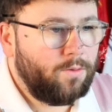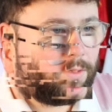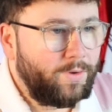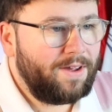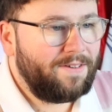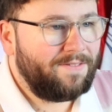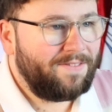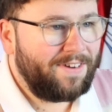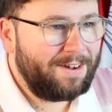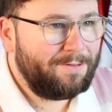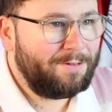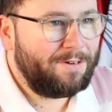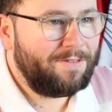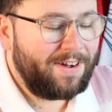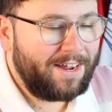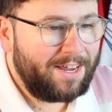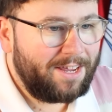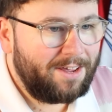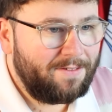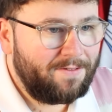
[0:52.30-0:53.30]
Well,
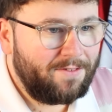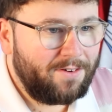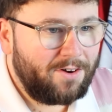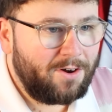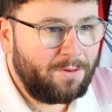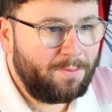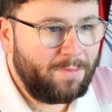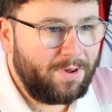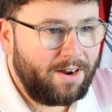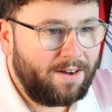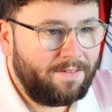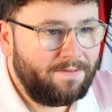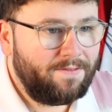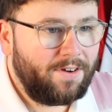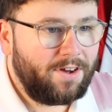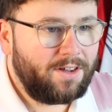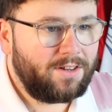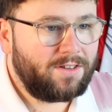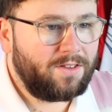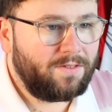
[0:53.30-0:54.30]
thank you for coming on,
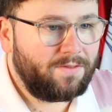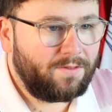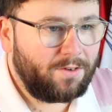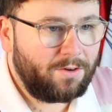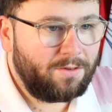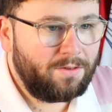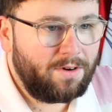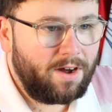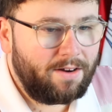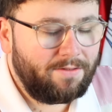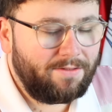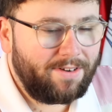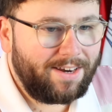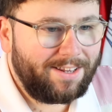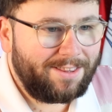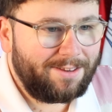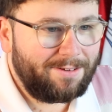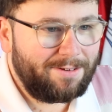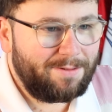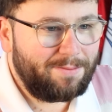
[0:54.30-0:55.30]
first of all. I
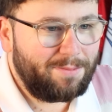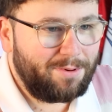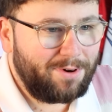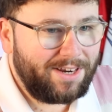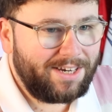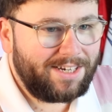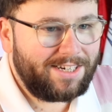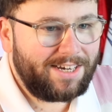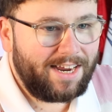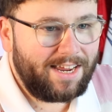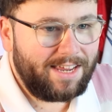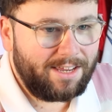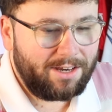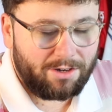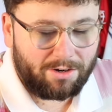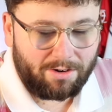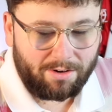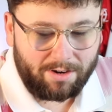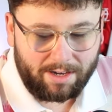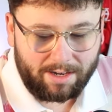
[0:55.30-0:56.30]
really do appreciate you
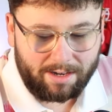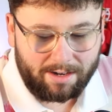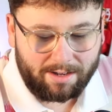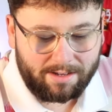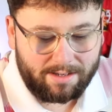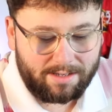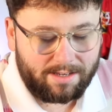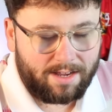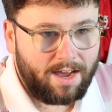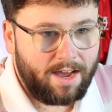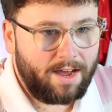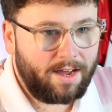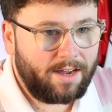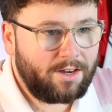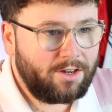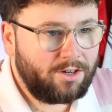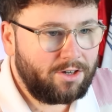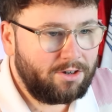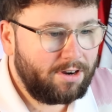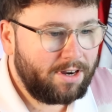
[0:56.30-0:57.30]
joining us. Do
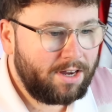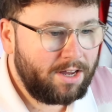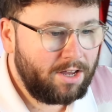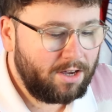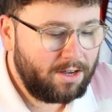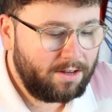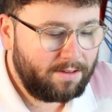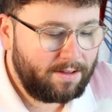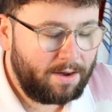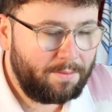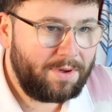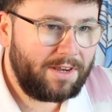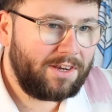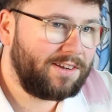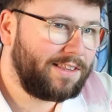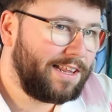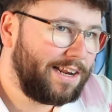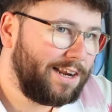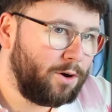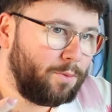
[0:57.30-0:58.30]
you reckon you could tell me
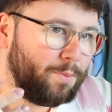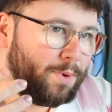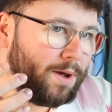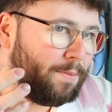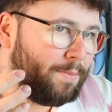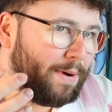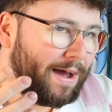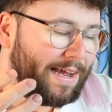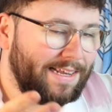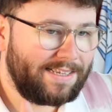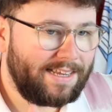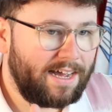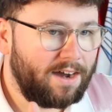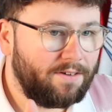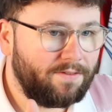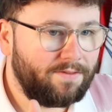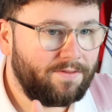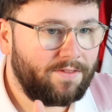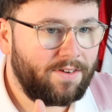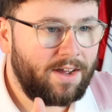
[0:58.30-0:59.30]
just a little bit about
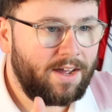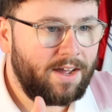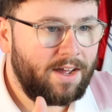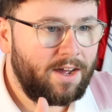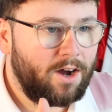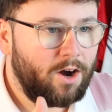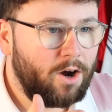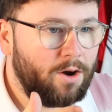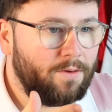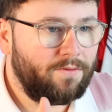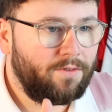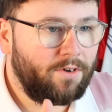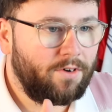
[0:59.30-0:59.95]
yourself up